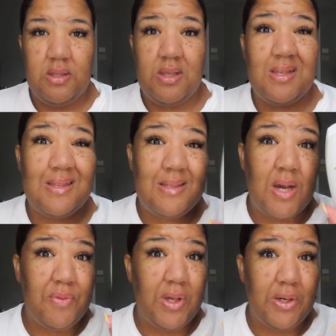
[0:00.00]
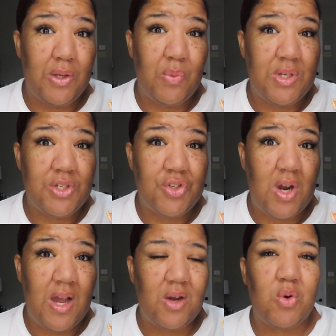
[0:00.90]
this is definitely a good one to
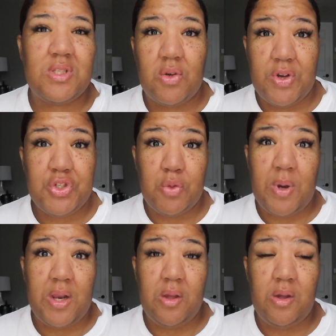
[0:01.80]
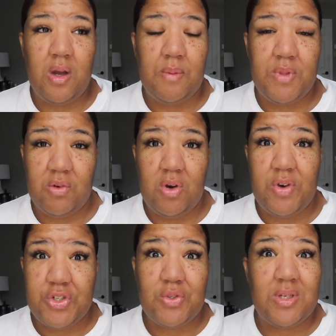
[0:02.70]
try. Of course, the original body, um, the
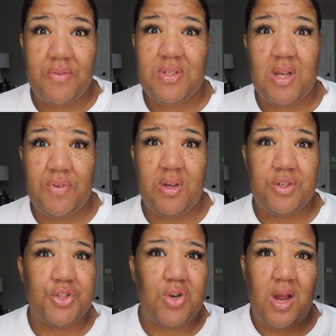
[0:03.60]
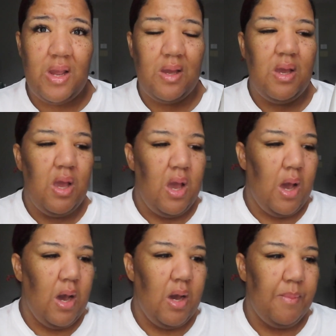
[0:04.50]
original Dove is definitely good to try
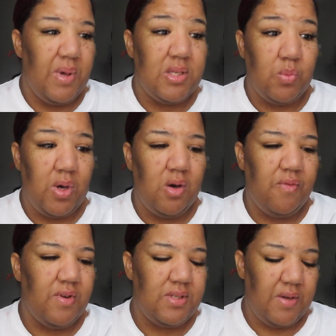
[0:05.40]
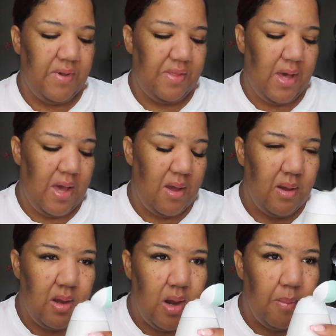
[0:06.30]
um, as well for stuff like that.
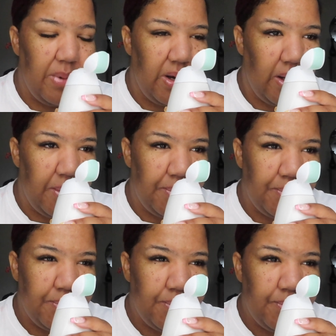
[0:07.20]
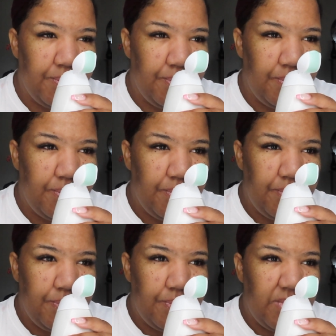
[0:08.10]
But um,
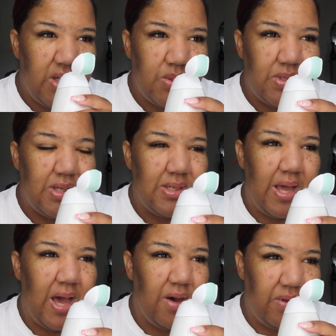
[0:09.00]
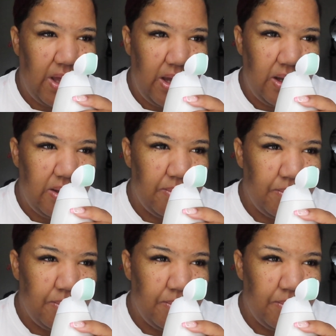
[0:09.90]
this one doesn't have like